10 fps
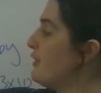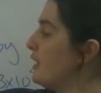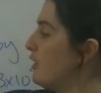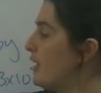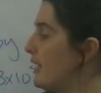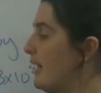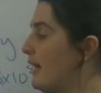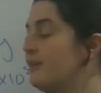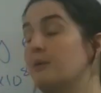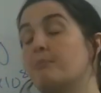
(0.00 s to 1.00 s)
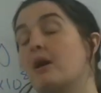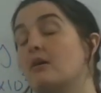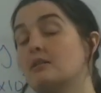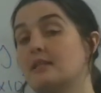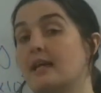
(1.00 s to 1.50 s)
unit, the light year, and the
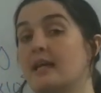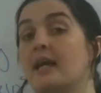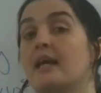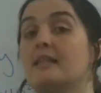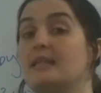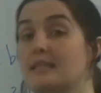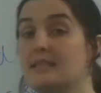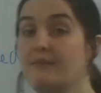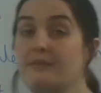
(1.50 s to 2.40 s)
parsec, these